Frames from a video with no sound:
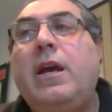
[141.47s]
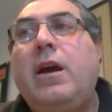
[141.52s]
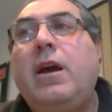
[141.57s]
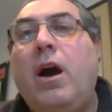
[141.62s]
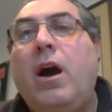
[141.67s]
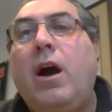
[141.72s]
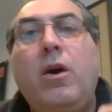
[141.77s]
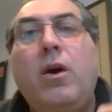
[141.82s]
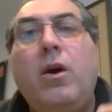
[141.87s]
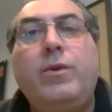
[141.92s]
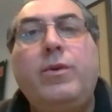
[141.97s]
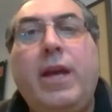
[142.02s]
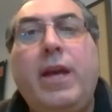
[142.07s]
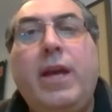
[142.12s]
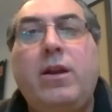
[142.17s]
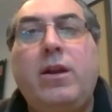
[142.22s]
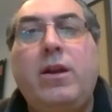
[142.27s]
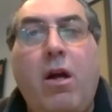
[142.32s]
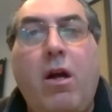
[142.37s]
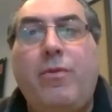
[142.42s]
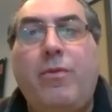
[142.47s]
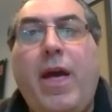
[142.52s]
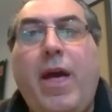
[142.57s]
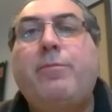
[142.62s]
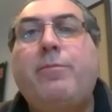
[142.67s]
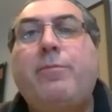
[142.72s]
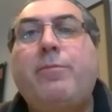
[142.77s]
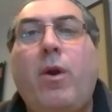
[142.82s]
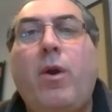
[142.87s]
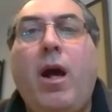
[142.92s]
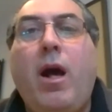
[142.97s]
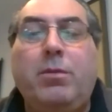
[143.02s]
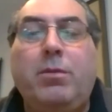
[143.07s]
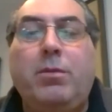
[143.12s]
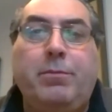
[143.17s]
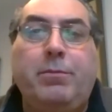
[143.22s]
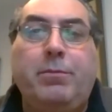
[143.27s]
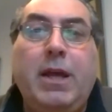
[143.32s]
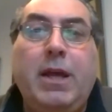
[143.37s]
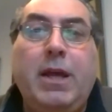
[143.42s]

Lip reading: hone in on that problem.